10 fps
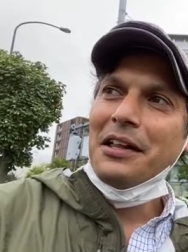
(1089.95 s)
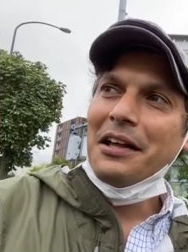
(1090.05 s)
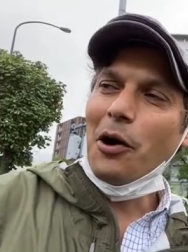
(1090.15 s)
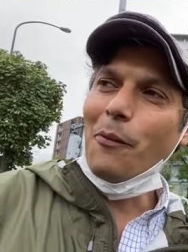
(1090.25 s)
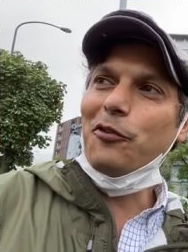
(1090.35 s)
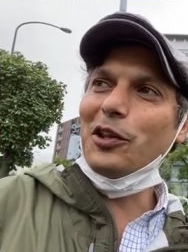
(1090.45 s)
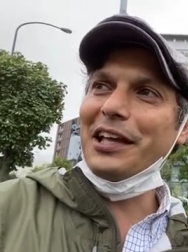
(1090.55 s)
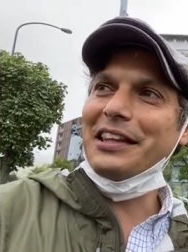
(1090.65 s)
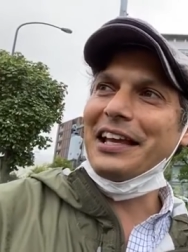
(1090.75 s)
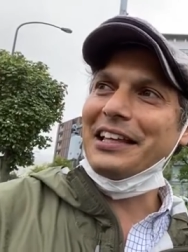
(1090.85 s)
hopefully
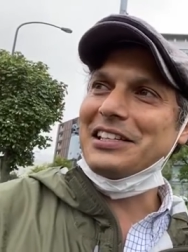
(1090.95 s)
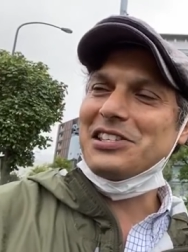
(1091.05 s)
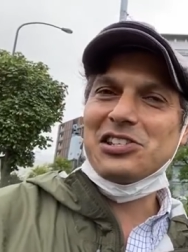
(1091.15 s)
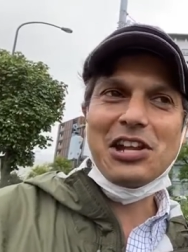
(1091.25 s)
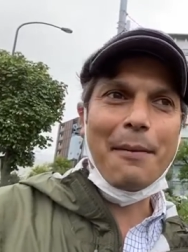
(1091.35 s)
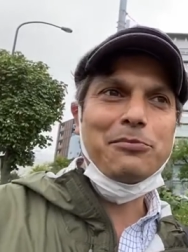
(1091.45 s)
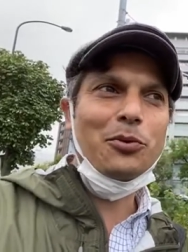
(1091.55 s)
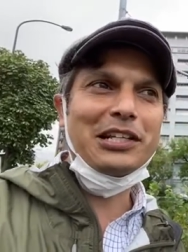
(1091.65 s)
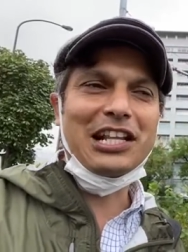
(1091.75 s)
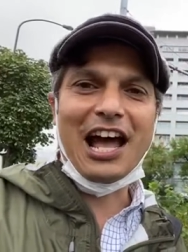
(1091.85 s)
they can stop
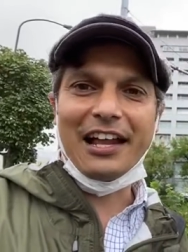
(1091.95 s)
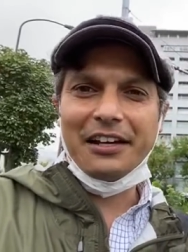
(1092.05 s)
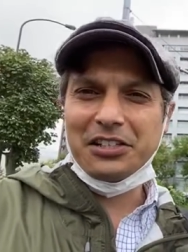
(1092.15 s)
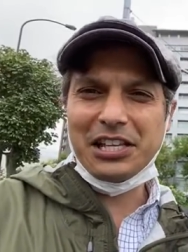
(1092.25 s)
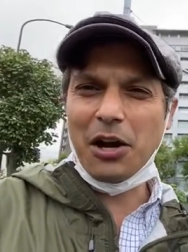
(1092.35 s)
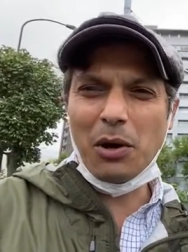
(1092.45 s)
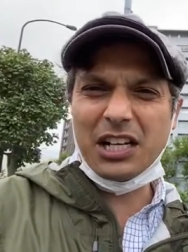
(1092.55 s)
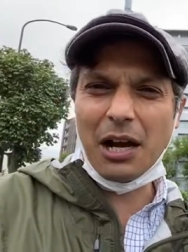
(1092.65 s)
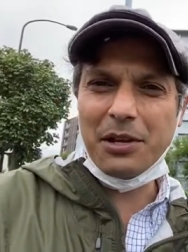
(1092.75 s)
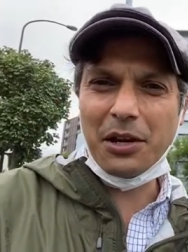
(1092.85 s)
doing that, because I don't want to
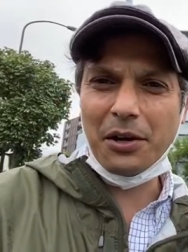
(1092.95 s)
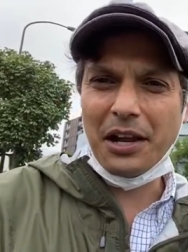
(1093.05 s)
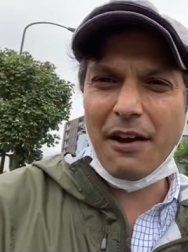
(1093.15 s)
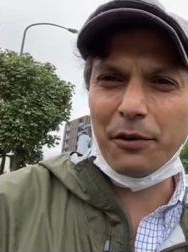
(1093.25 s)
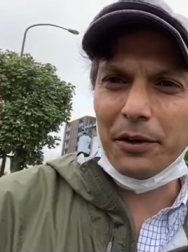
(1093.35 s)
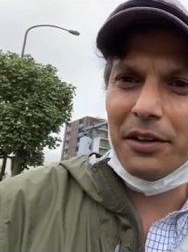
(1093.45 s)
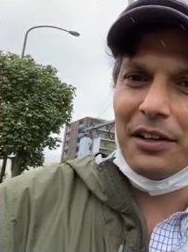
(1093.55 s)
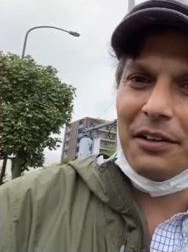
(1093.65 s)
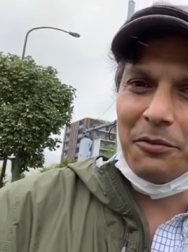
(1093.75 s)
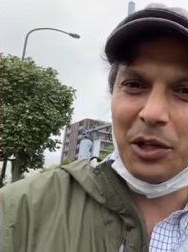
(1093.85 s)
come here, ever,
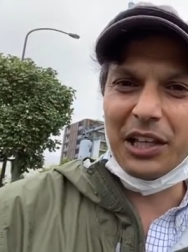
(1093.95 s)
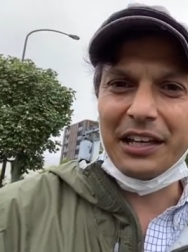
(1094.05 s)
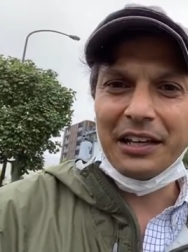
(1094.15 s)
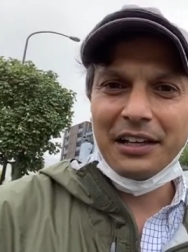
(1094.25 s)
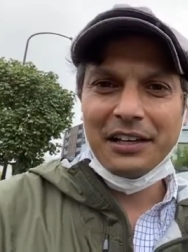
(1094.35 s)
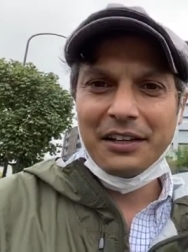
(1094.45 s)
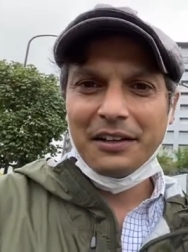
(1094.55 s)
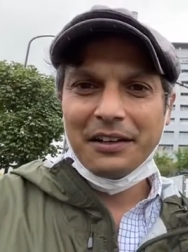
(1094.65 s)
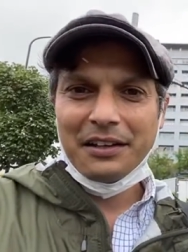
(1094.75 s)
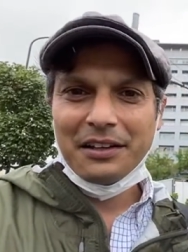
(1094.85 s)
really.
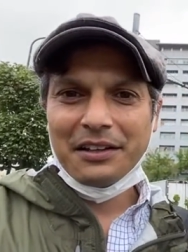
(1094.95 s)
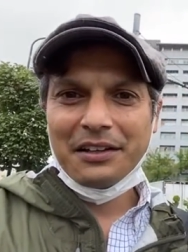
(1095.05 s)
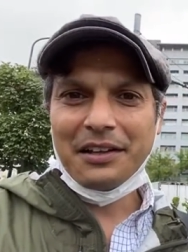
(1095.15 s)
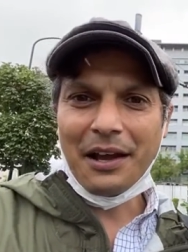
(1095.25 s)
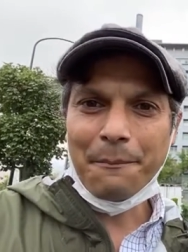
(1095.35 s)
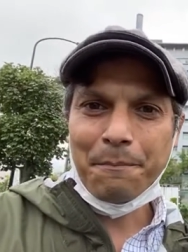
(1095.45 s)
Yeah.